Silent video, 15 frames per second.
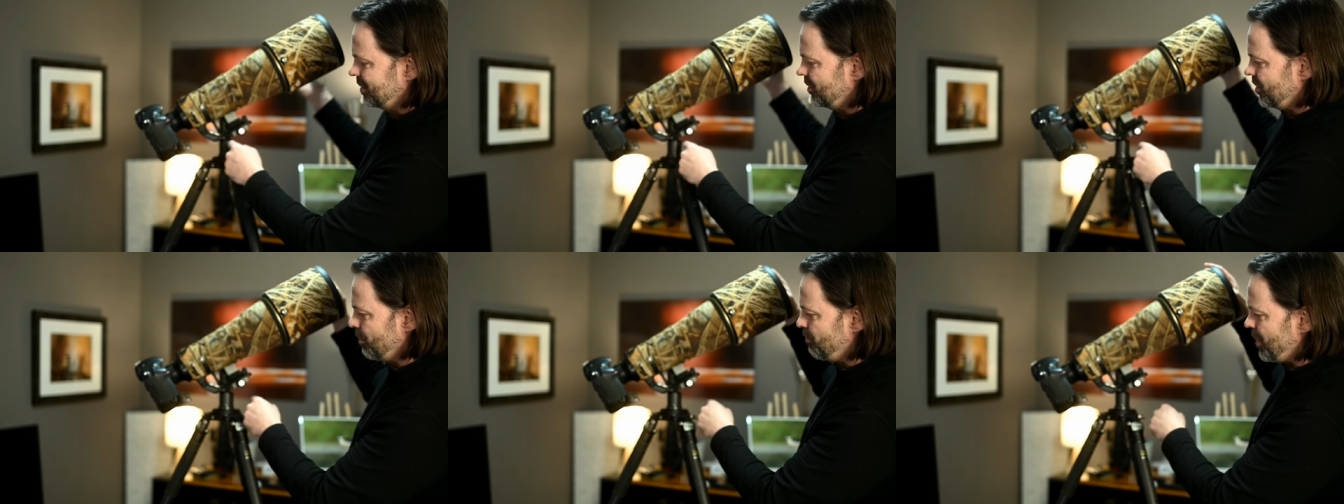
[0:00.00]

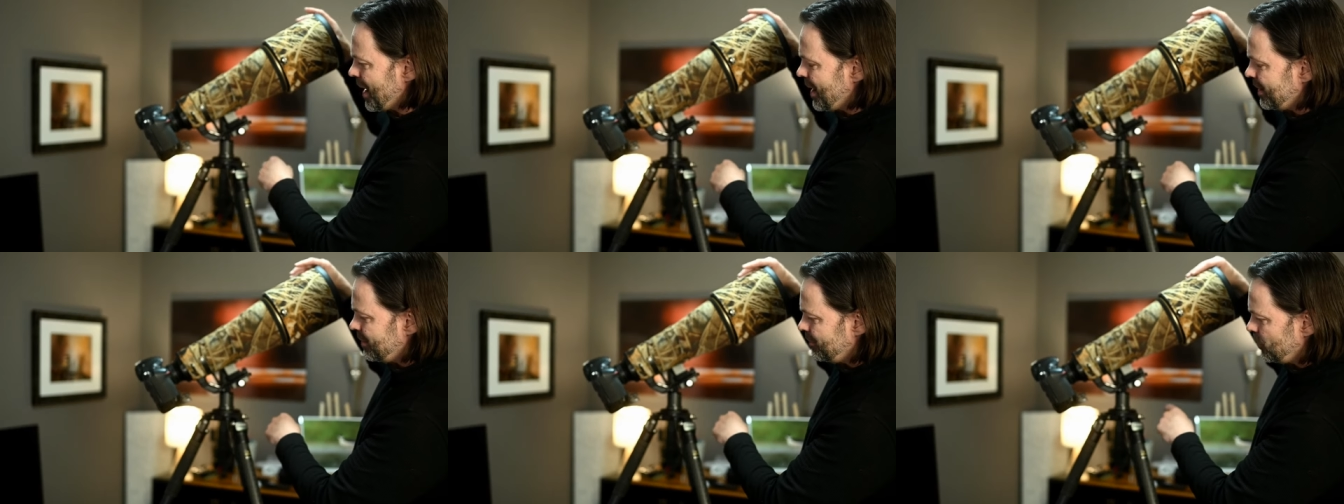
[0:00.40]
the
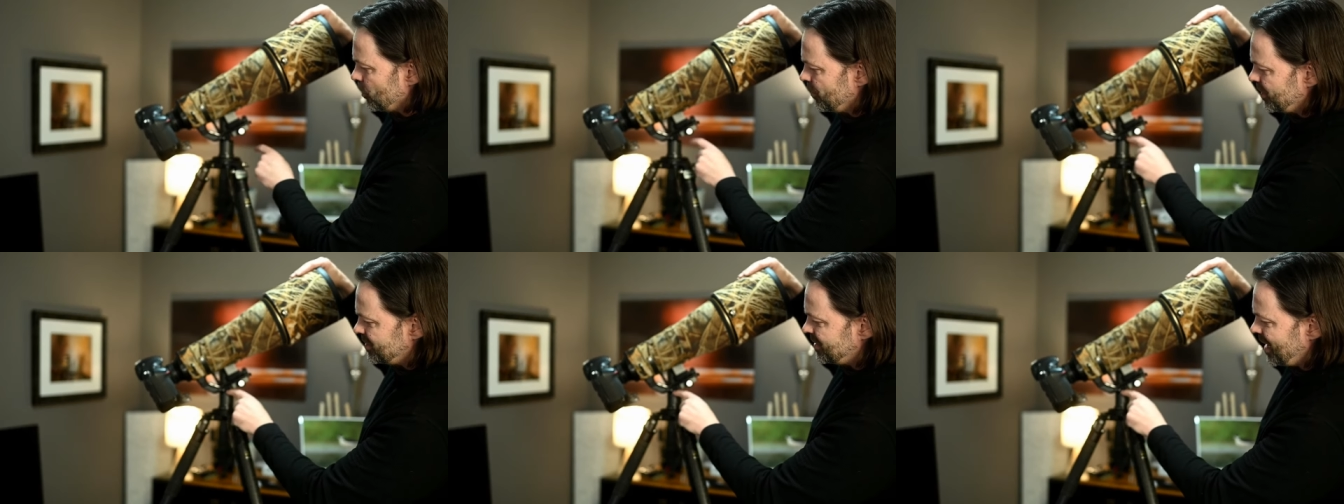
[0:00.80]
bottom or
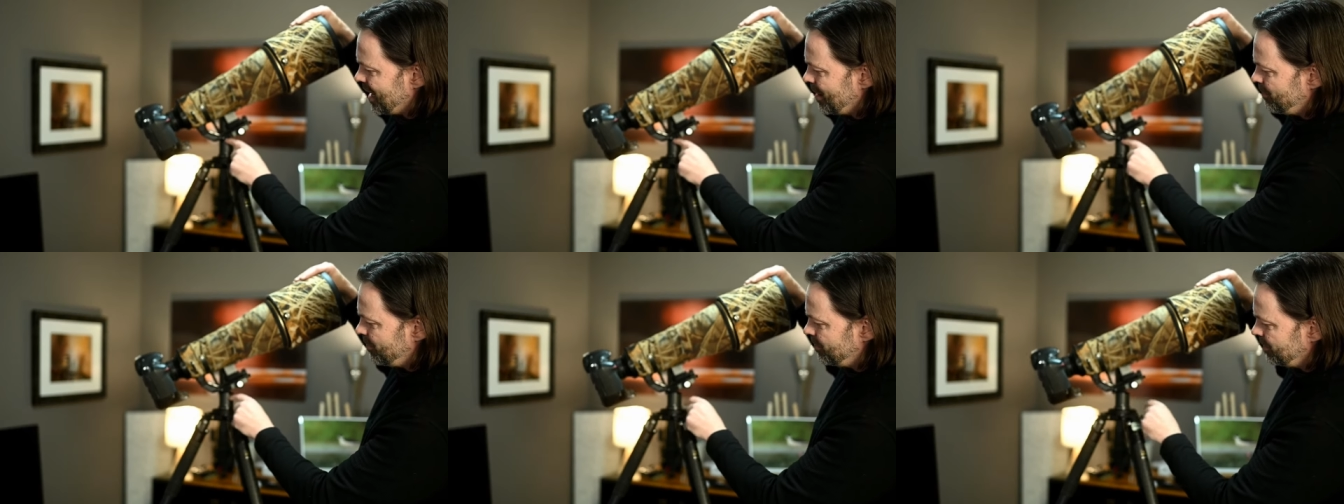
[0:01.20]
the
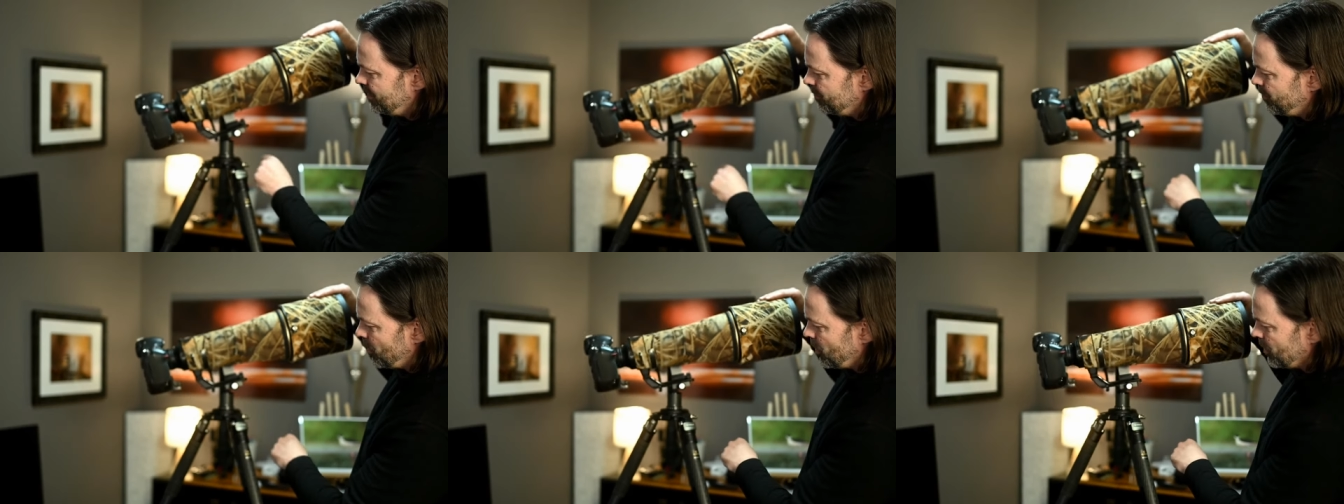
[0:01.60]
top
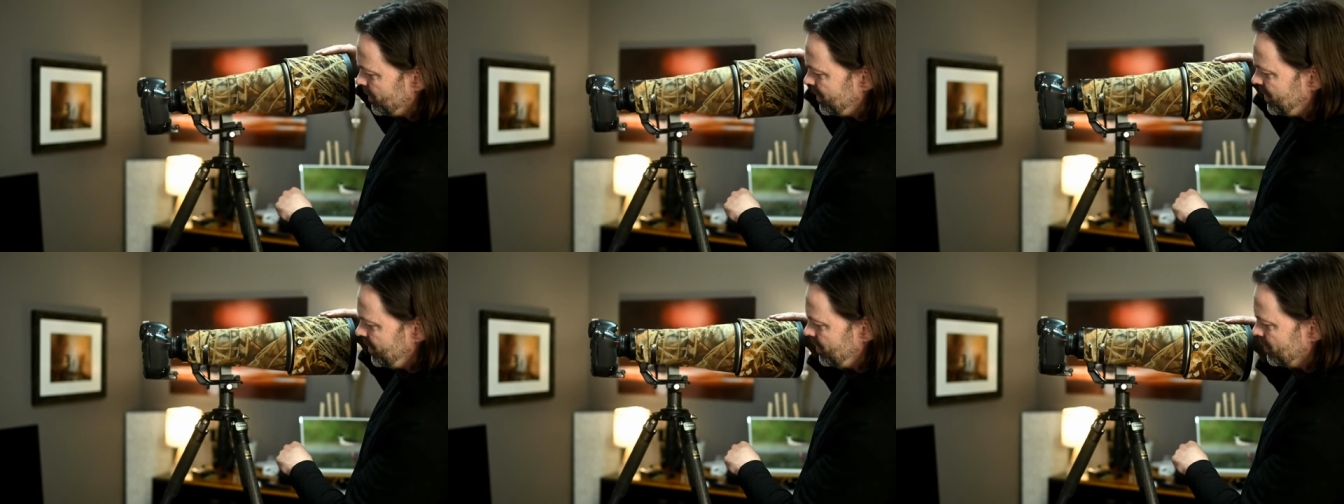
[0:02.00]
part
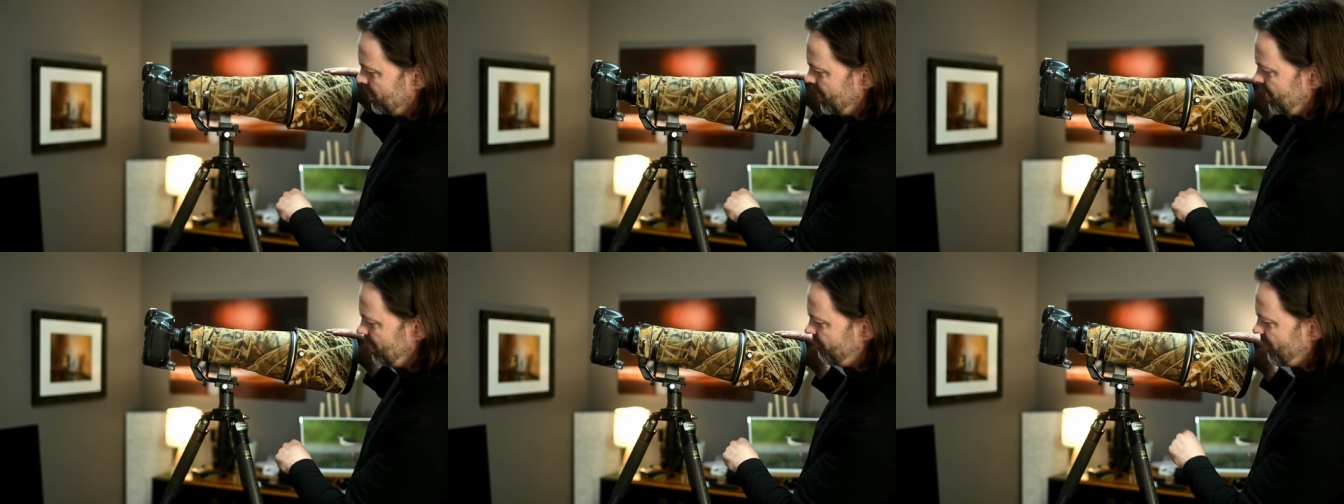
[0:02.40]
here.
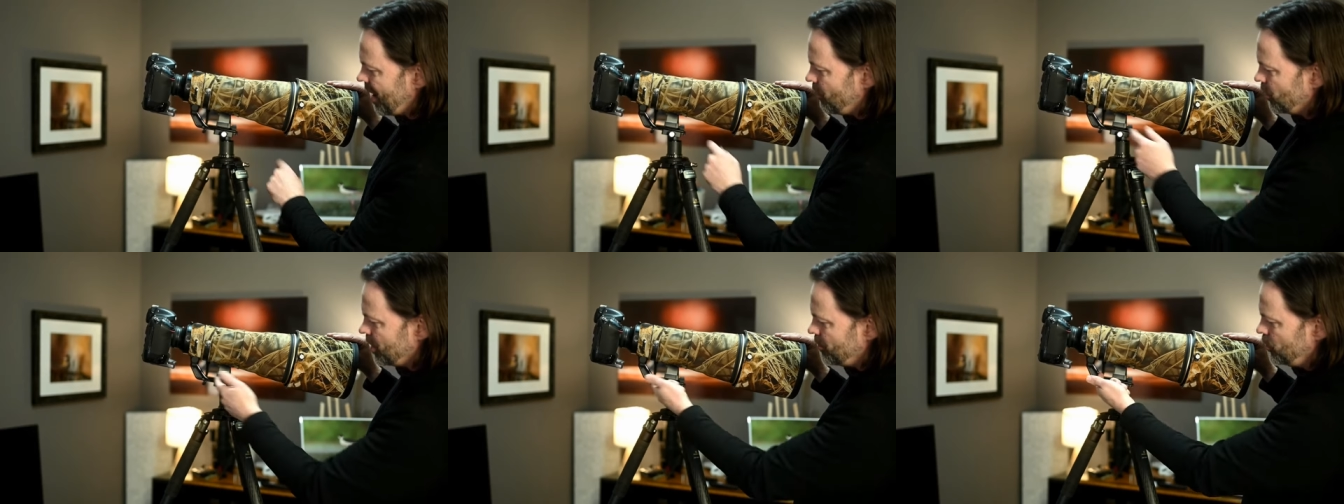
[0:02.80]
And if I
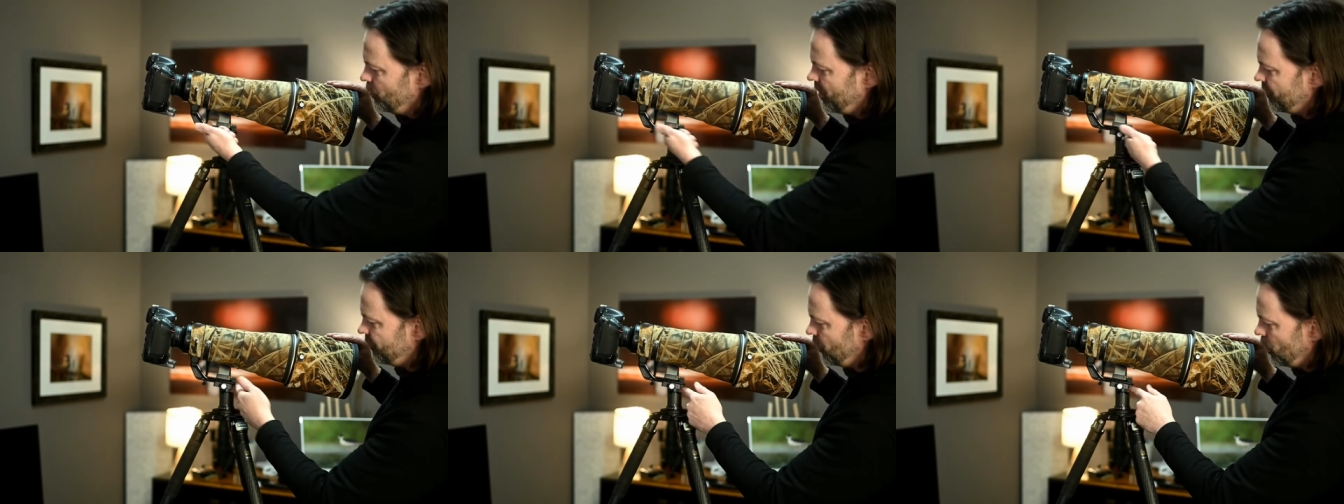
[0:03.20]
were to move
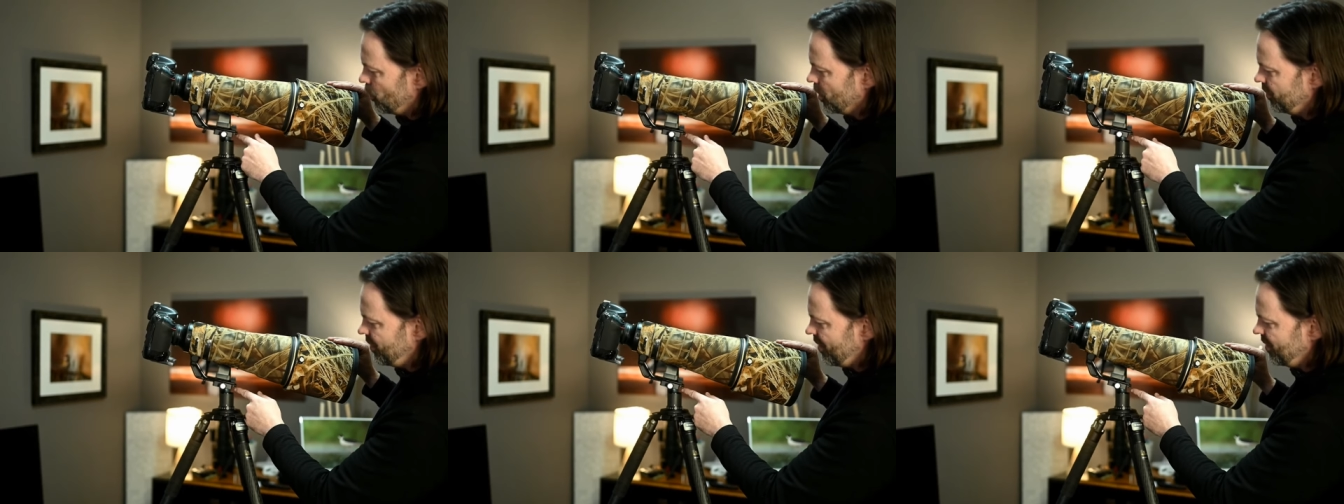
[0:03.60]
it
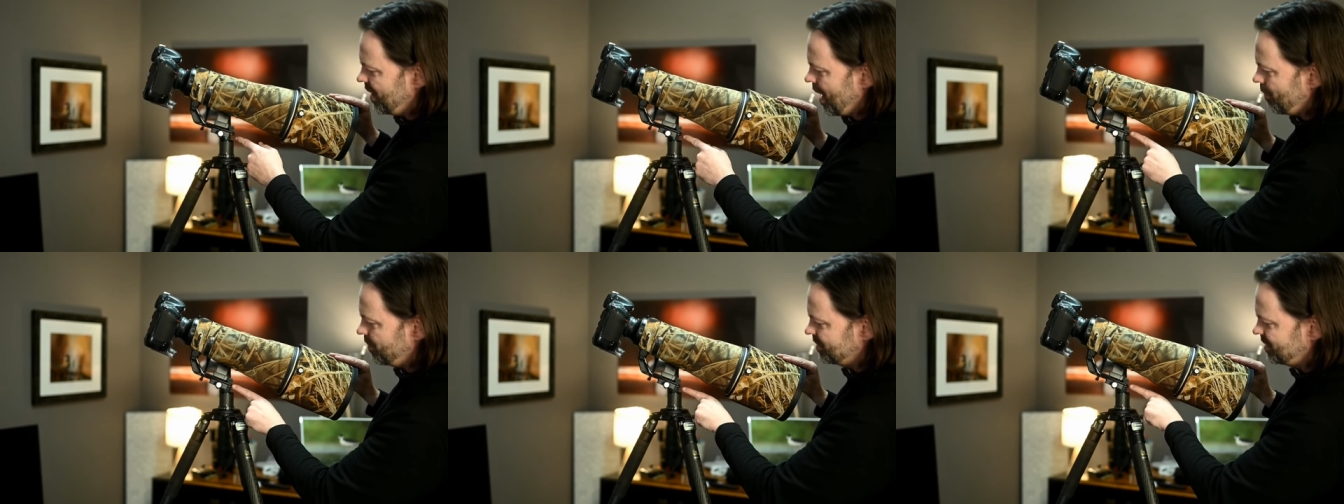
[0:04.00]
forward, then the
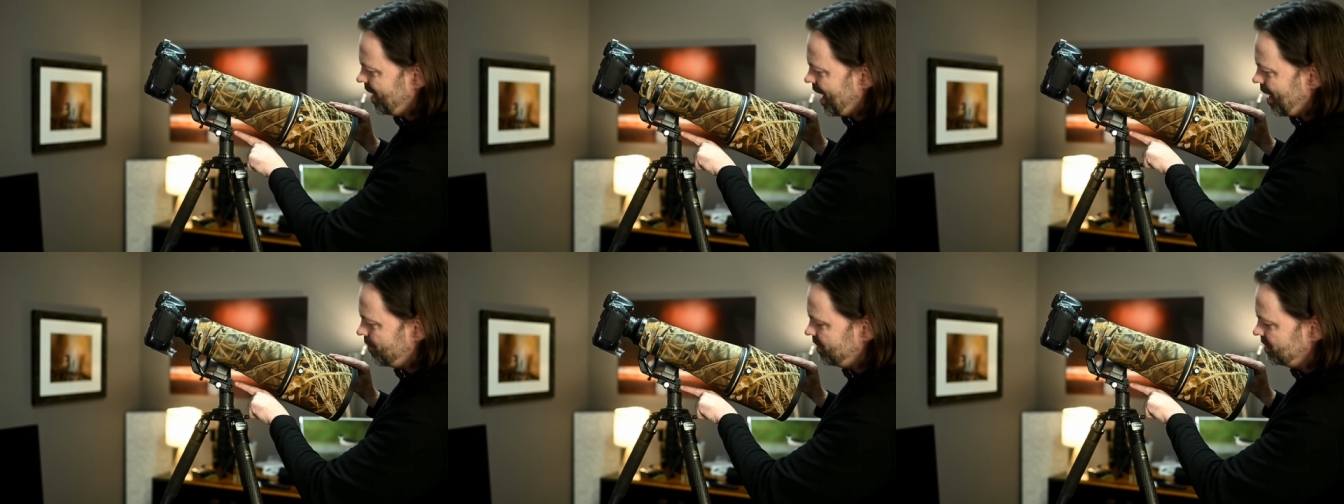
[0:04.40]
opposite
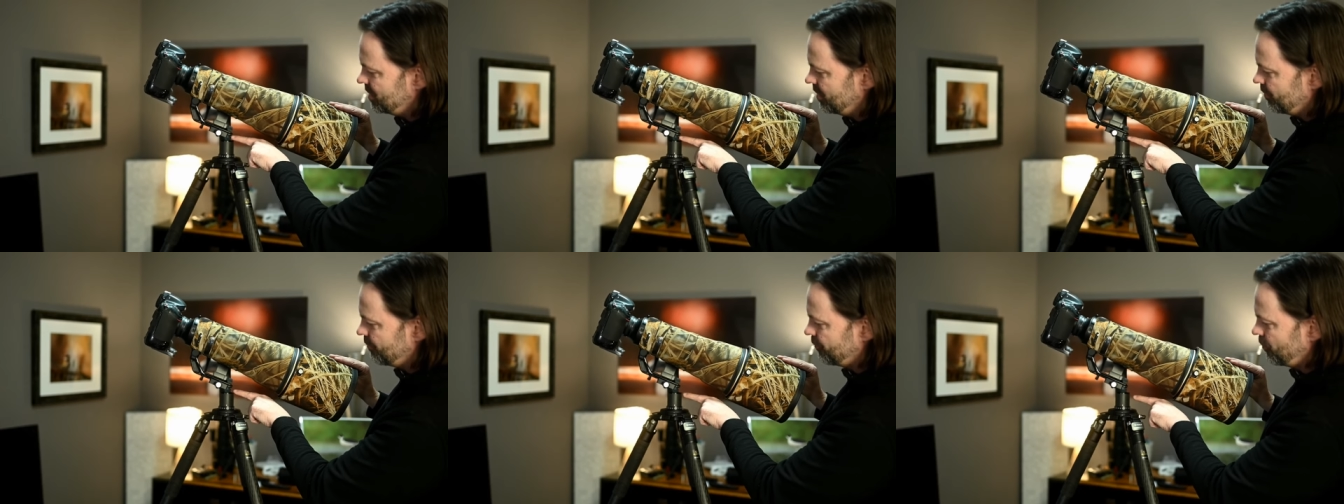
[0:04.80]
happens
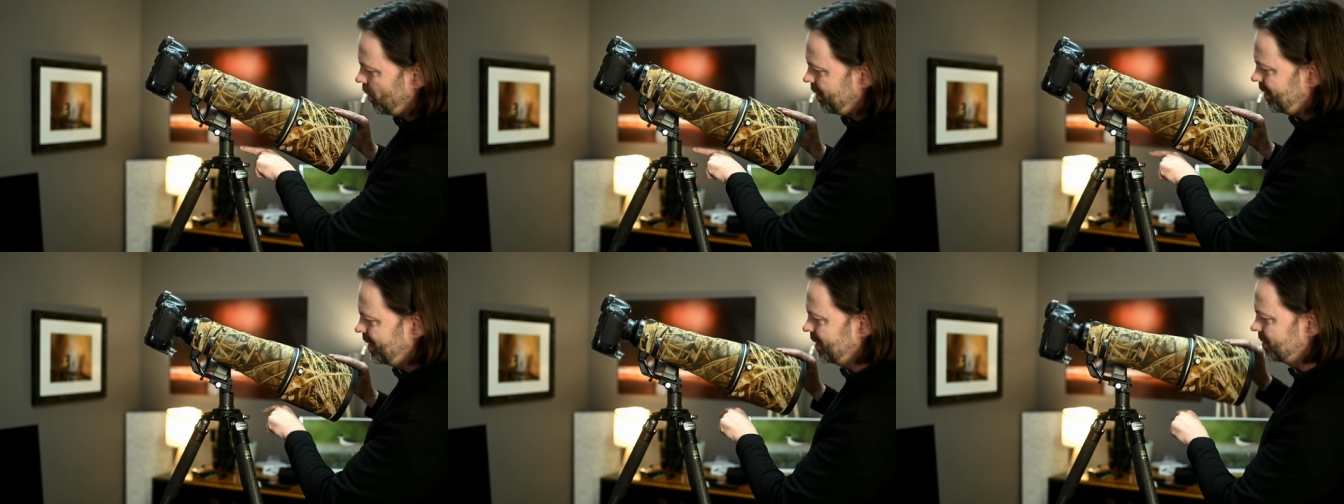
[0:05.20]
and the
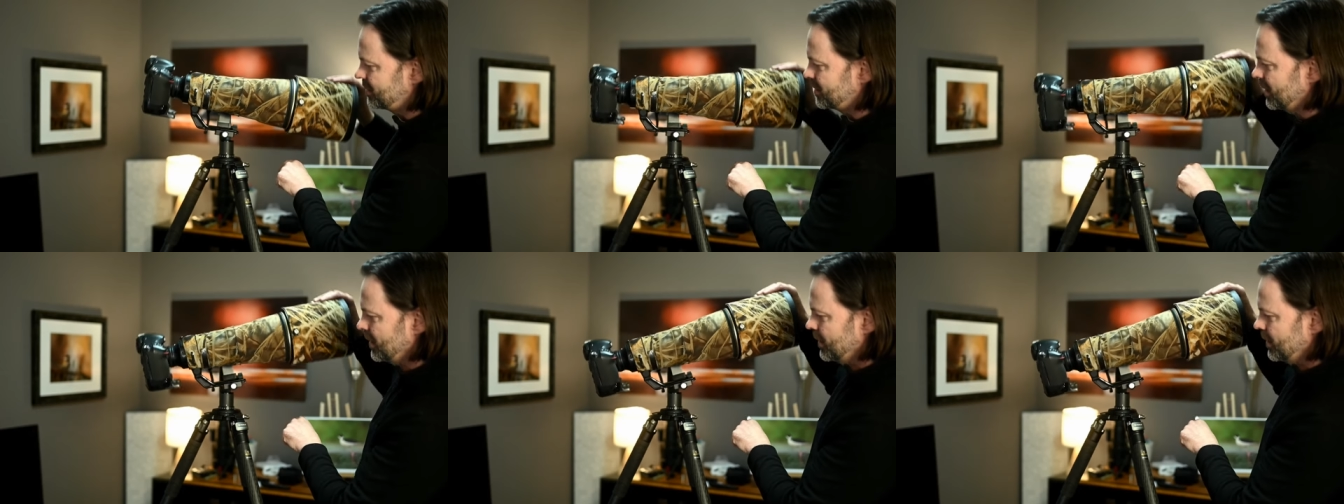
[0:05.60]
front hits.